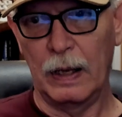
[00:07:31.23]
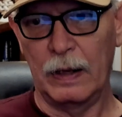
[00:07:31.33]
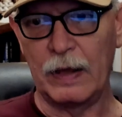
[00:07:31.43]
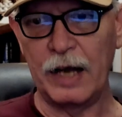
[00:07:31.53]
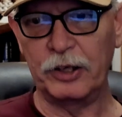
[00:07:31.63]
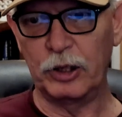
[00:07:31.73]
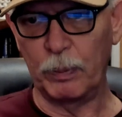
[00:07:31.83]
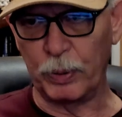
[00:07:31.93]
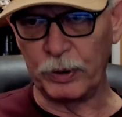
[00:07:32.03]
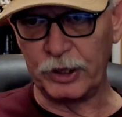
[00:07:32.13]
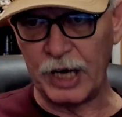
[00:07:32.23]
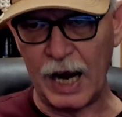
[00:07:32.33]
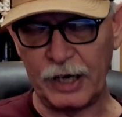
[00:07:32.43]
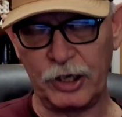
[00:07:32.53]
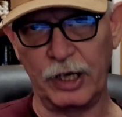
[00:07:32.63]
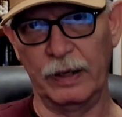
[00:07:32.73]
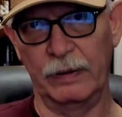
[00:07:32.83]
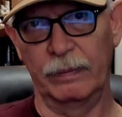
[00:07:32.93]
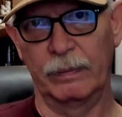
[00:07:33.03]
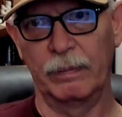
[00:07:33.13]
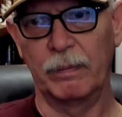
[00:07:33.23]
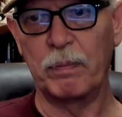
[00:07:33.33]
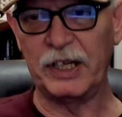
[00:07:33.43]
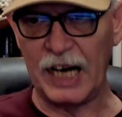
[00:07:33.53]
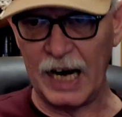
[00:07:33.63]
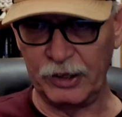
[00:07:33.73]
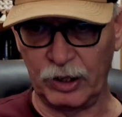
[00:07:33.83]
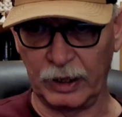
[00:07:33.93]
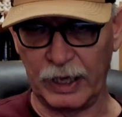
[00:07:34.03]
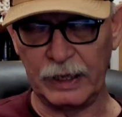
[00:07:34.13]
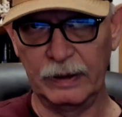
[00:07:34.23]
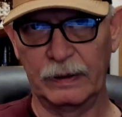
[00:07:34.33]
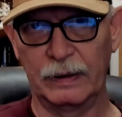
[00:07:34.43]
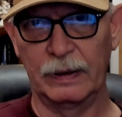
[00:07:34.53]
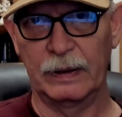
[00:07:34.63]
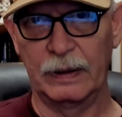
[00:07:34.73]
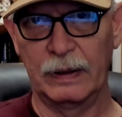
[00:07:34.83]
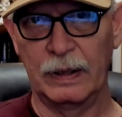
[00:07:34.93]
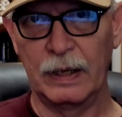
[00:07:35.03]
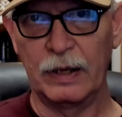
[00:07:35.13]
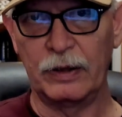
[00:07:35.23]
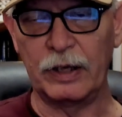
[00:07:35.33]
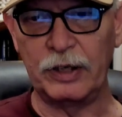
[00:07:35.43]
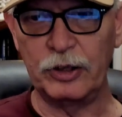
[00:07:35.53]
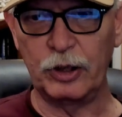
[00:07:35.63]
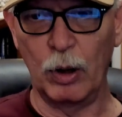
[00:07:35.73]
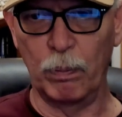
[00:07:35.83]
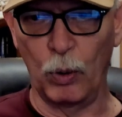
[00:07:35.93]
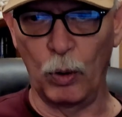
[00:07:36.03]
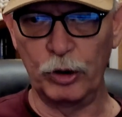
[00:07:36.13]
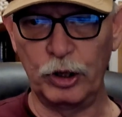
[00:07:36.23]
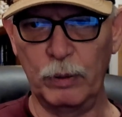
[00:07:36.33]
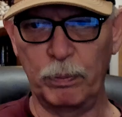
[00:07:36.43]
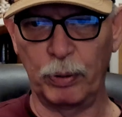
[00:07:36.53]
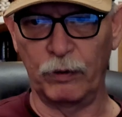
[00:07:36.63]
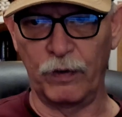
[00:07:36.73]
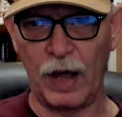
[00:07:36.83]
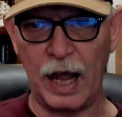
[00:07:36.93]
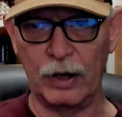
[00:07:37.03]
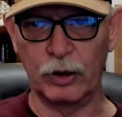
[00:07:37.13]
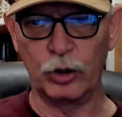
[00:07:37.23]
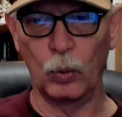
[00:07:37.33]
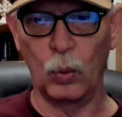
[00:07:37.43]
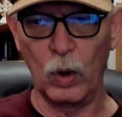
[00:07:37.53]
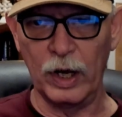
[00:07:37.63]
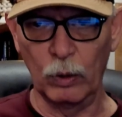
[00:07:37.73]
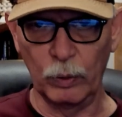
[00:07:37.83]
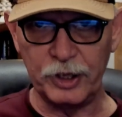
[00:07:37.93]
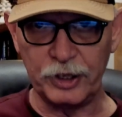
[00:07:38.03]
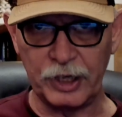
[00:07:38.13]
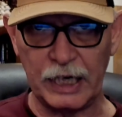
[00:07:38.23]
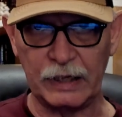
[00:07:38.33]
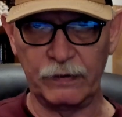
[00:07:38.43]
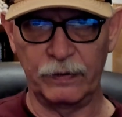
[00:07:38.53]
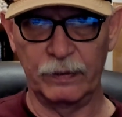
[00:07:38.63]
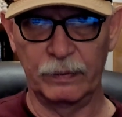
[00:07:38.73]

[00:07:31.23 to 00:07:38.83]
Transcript: That's the protection, potentially, that these abortion providers will receive.